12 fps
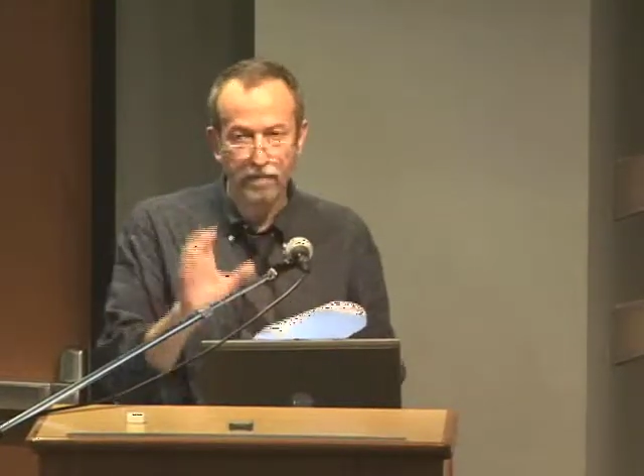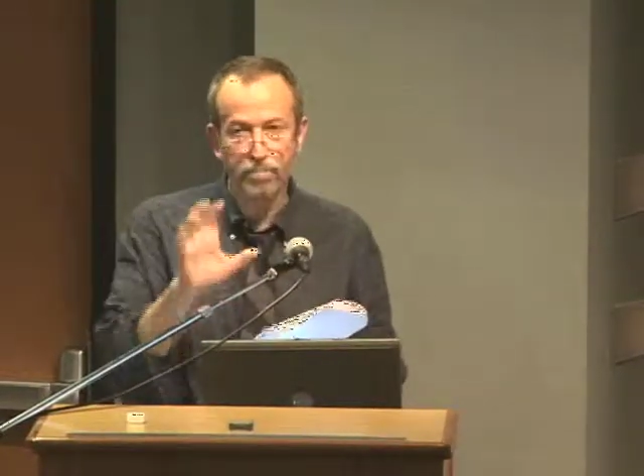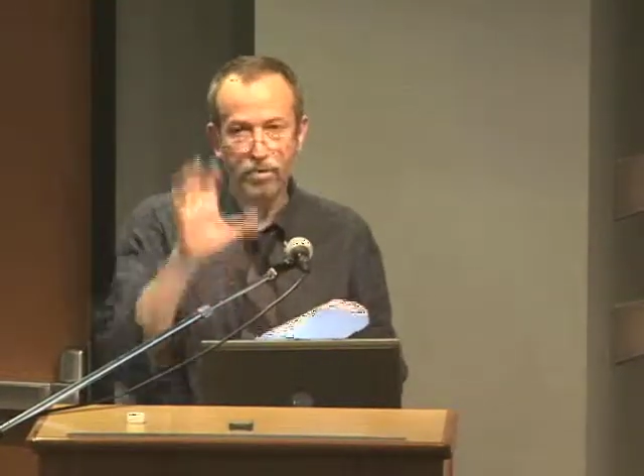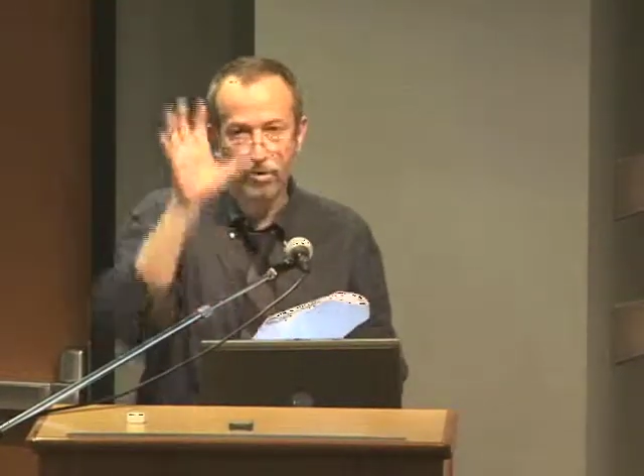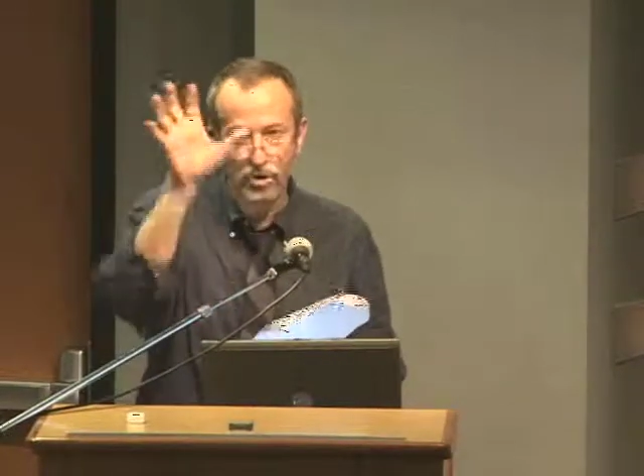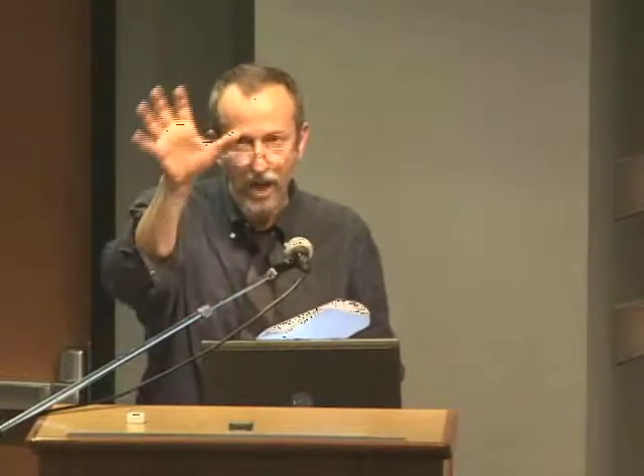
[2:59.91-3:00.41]

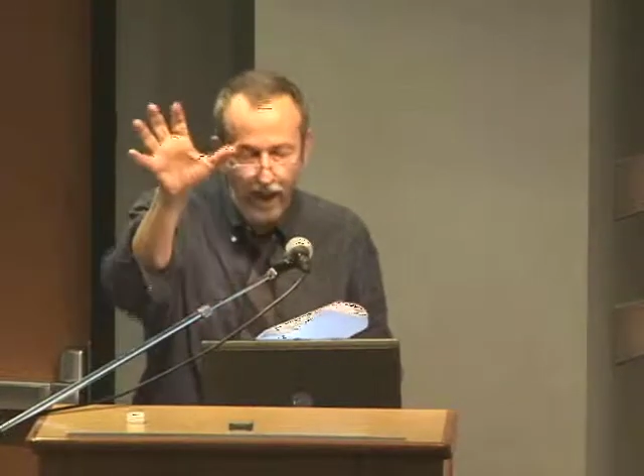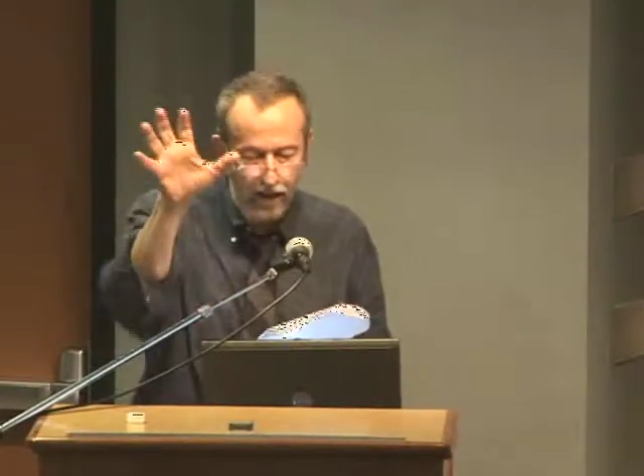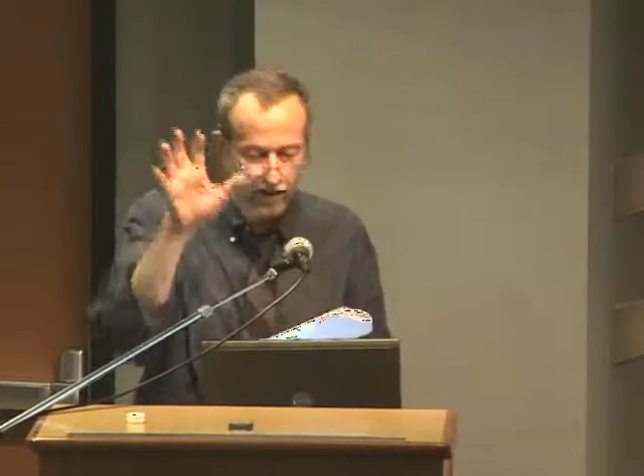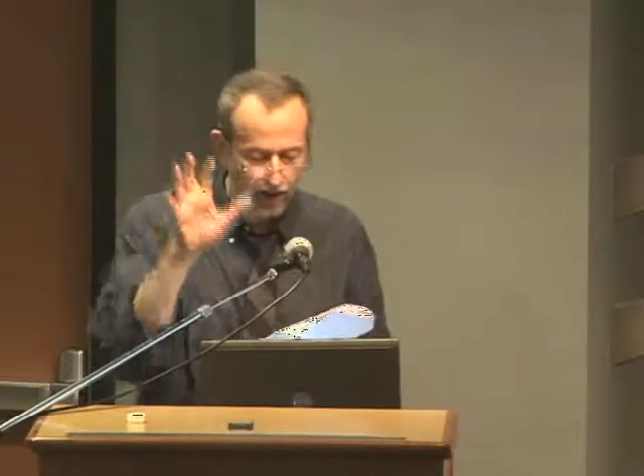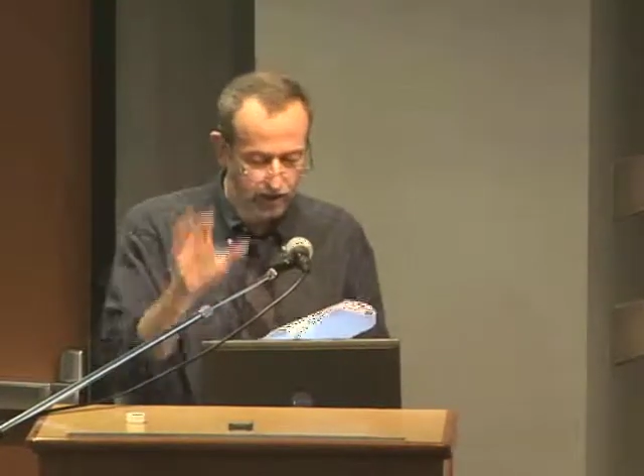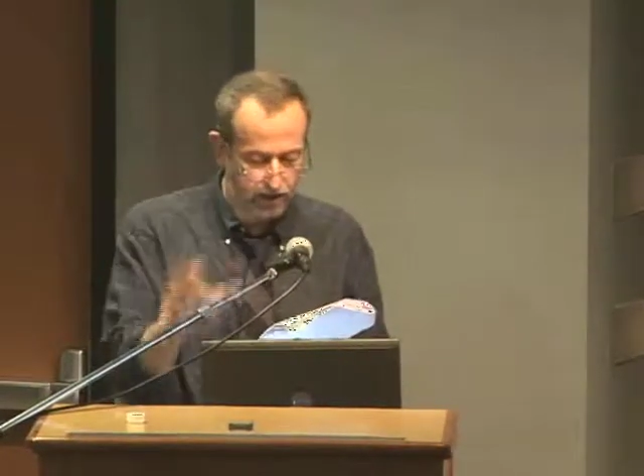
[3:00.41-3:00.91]
project
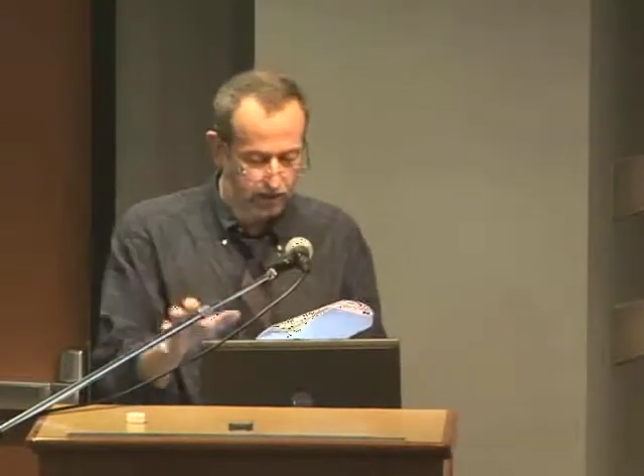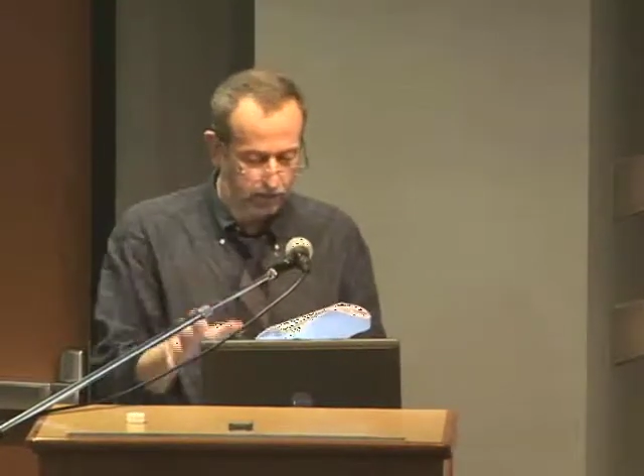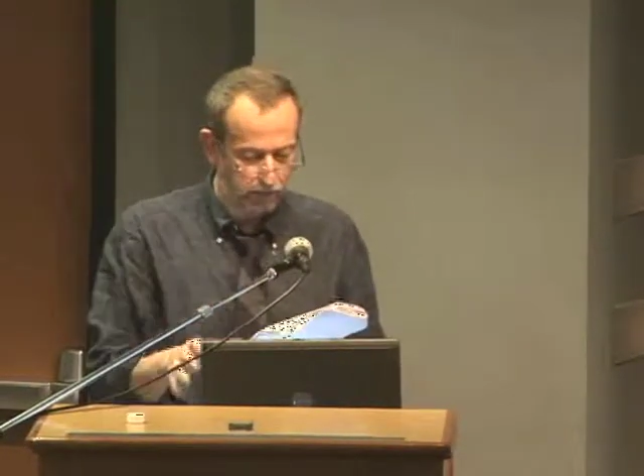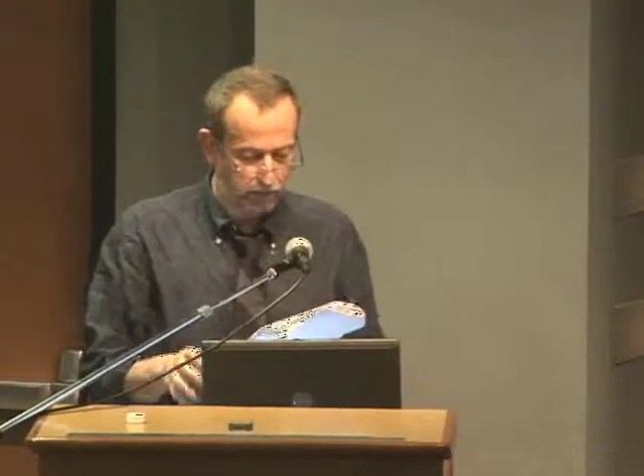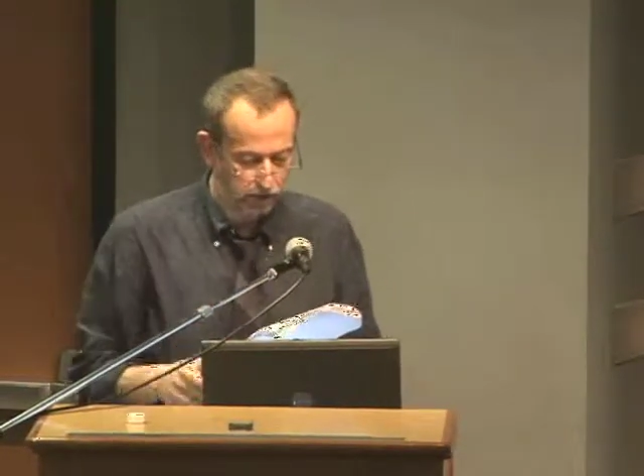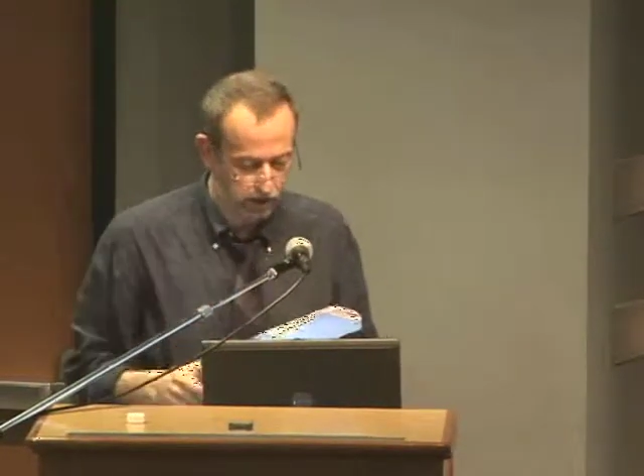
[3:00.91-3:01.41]
their
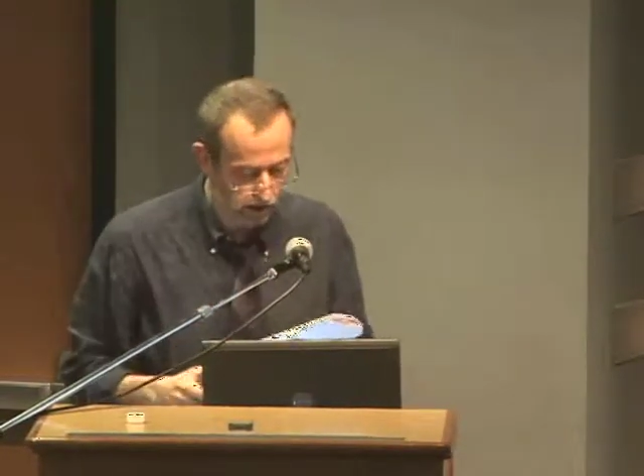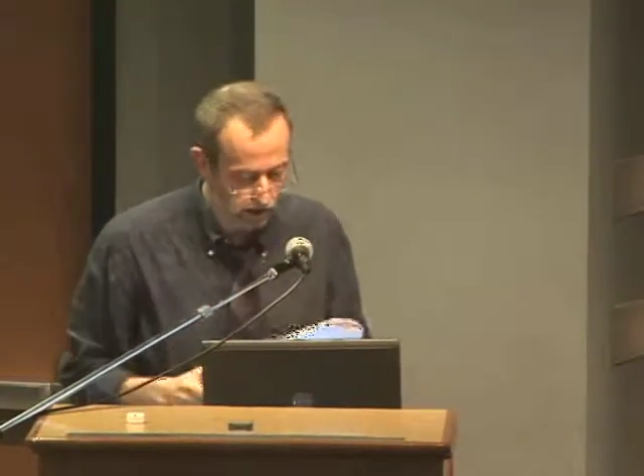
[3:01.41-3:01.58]
symmetry